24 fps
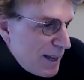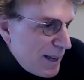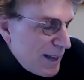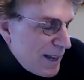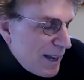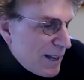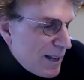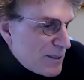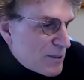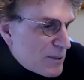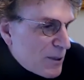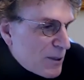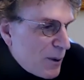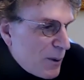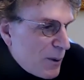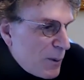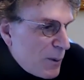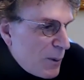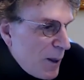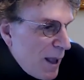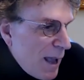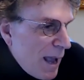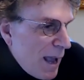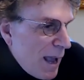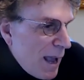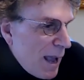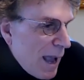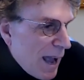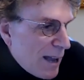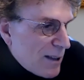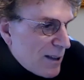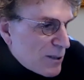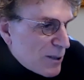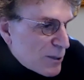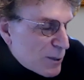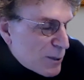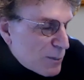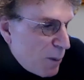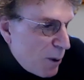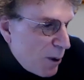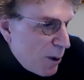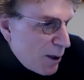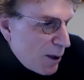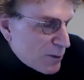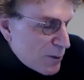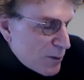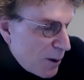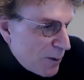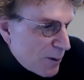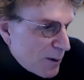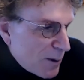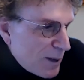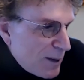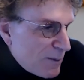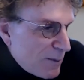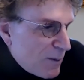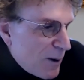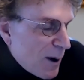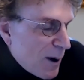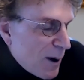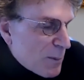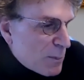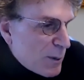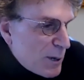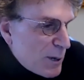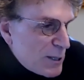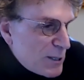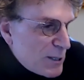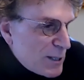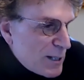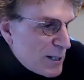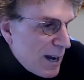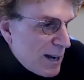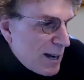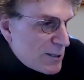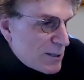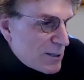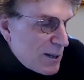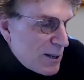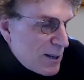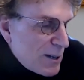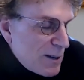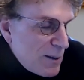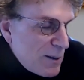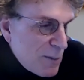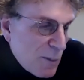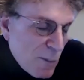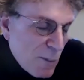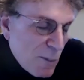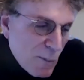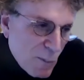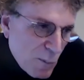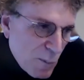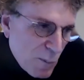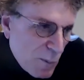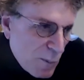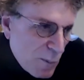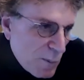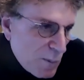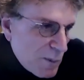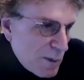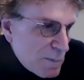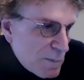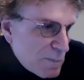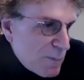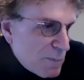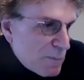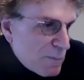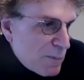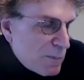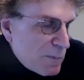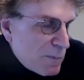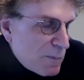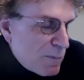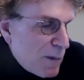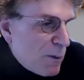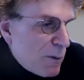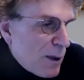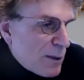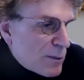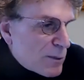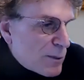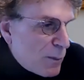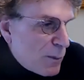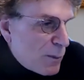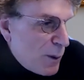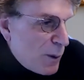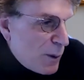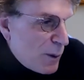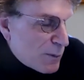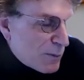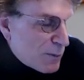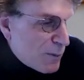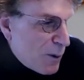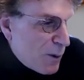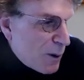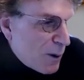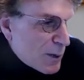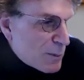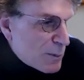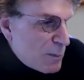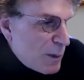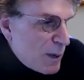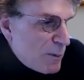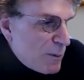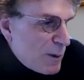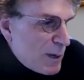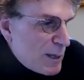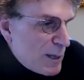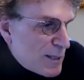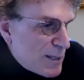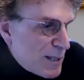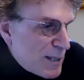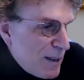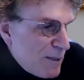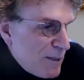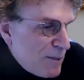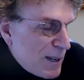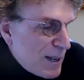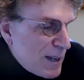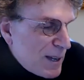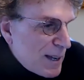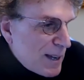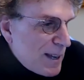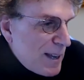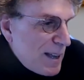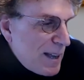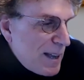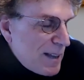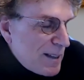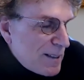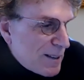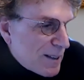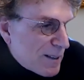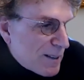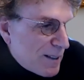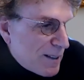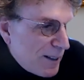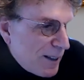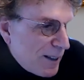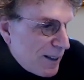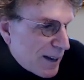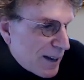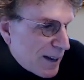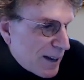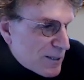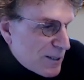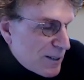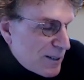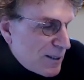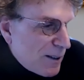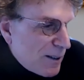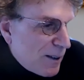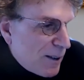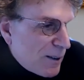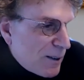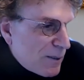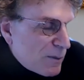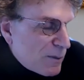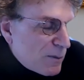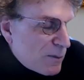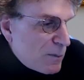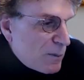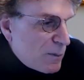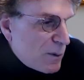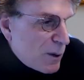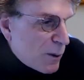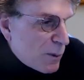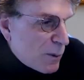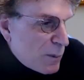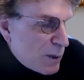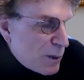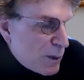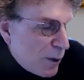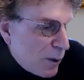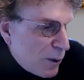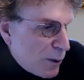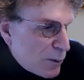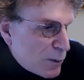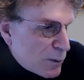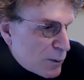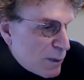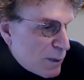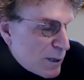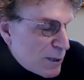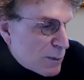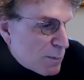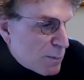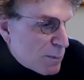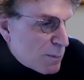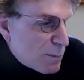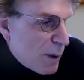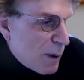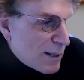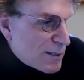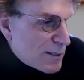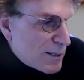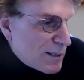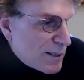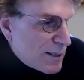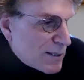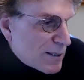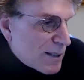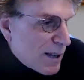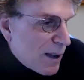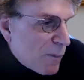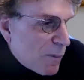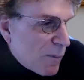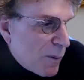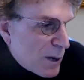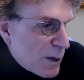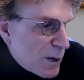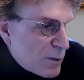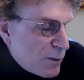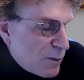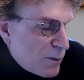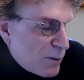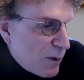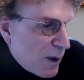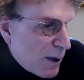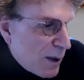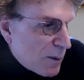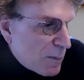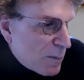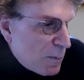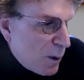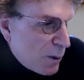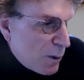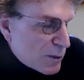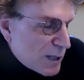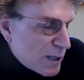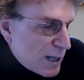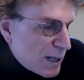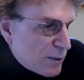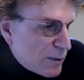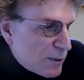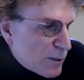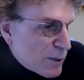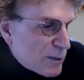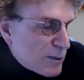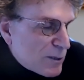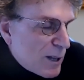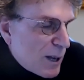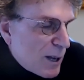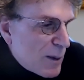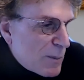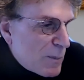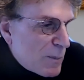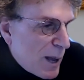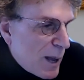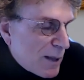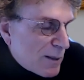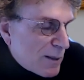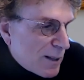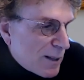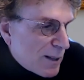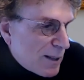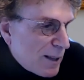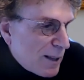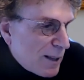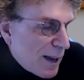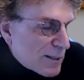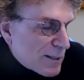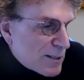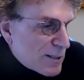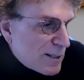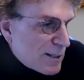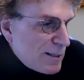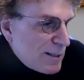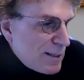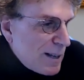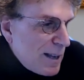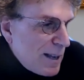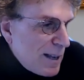And so, as a small token of our appreciation, Russell will, of course, be receiving the collection of your those responses on what you found most interesting about the election,